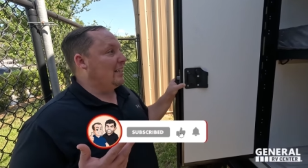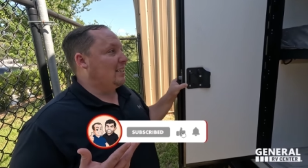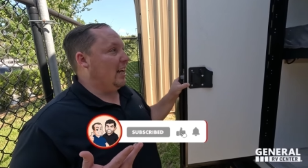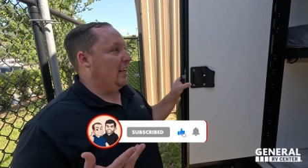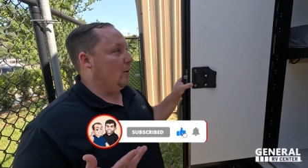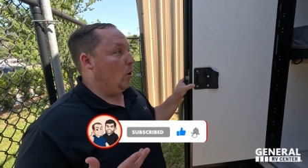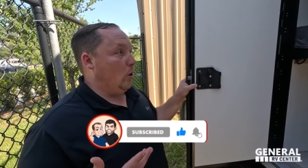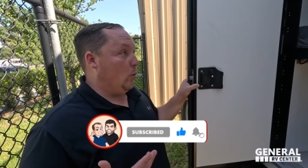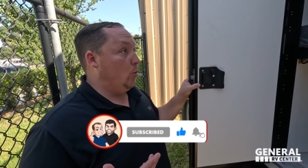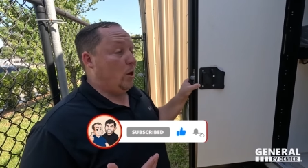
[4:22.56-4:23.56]
It's like,
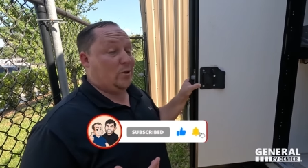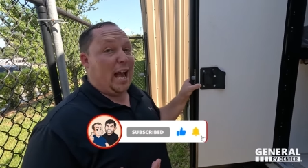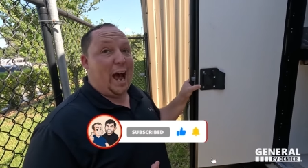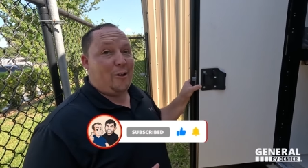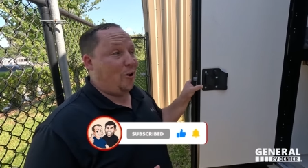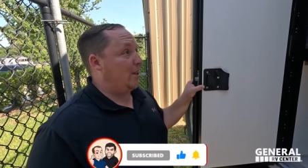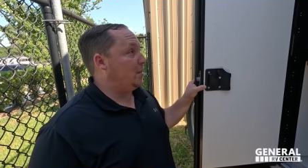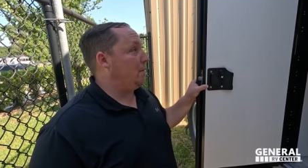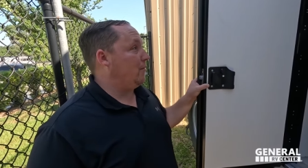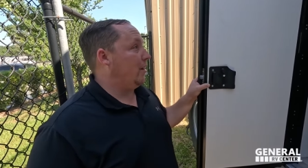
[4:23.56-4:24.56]
well, who knows how long
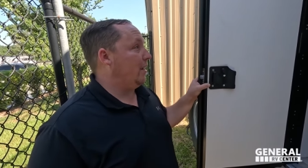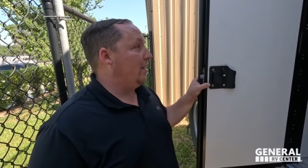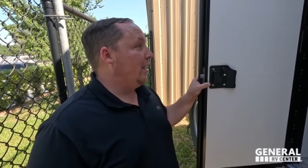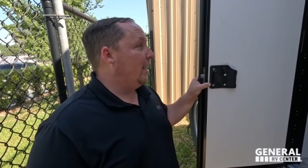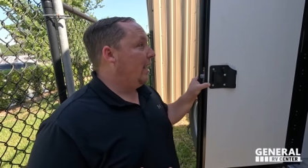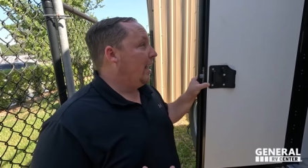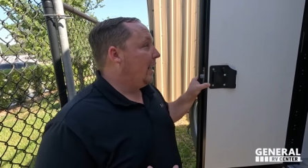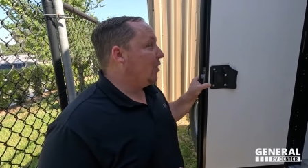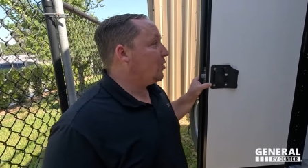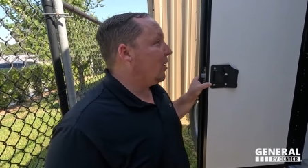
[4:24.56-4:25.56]
it's been running.
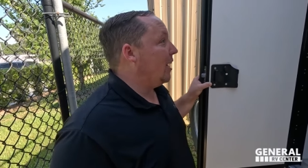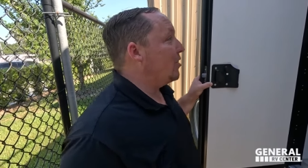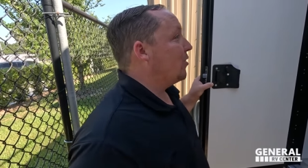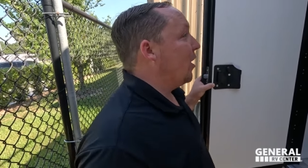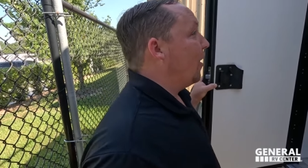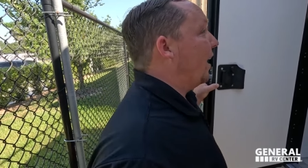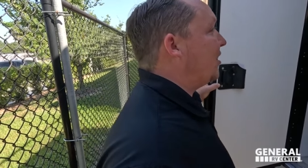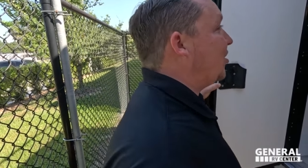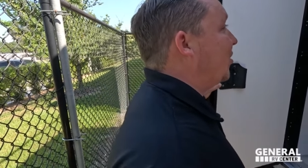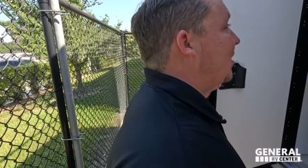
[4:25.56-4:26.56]
Right. Here's what I do know.
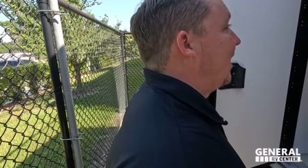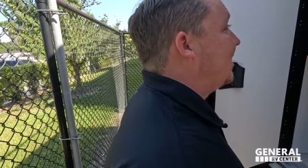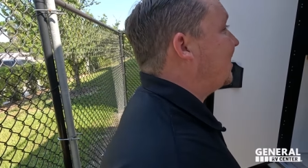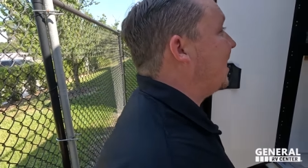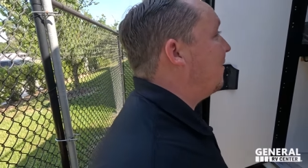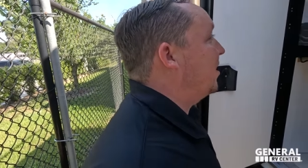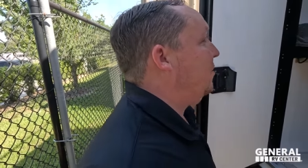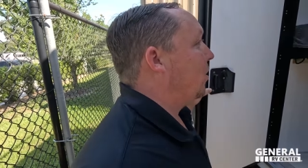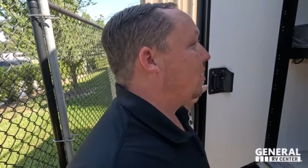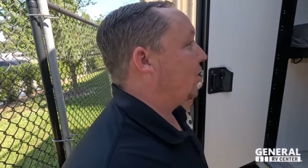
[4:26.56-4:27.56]
It shows like
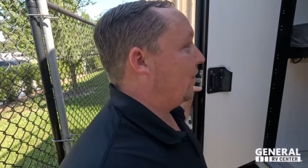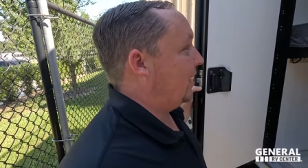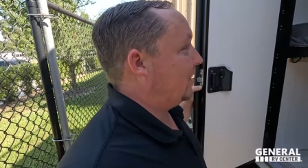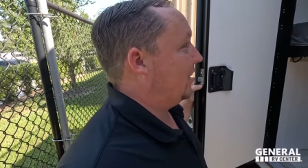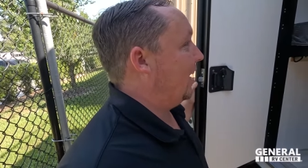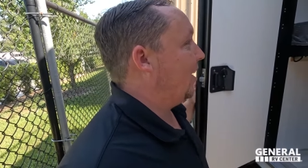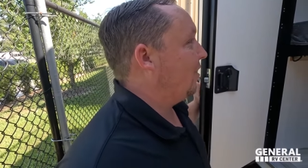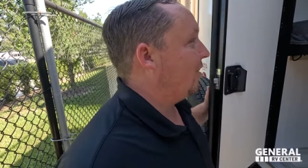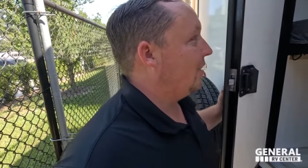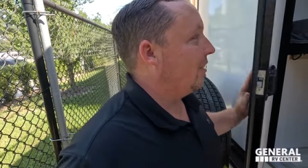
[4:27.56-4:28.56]
71 degrees in there.
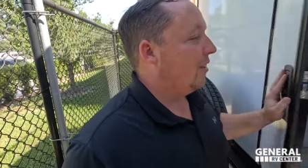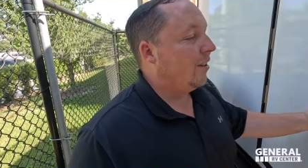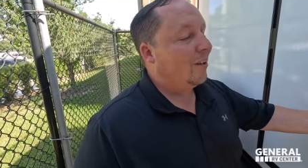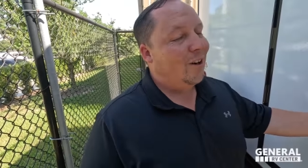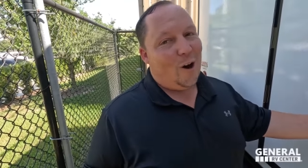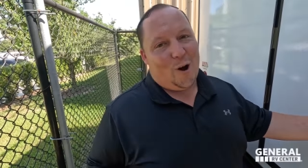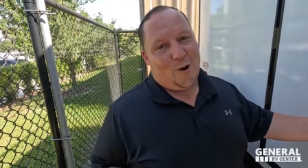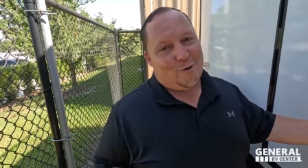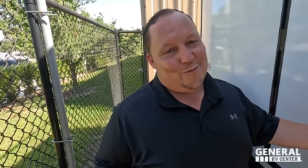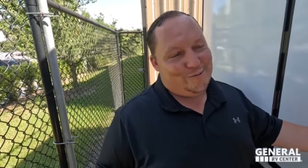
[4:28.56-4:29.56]
Nice.
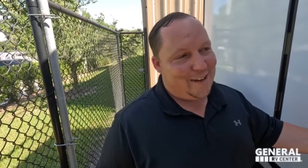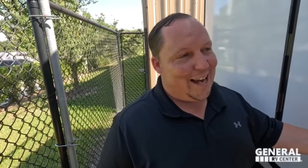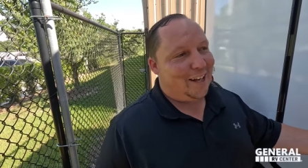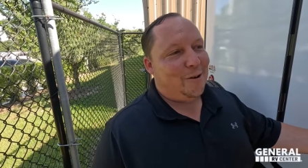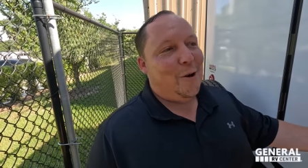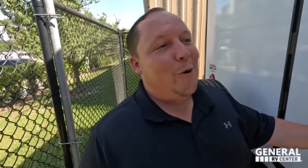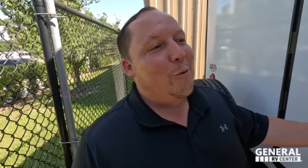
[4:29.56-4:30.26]
Oh, man.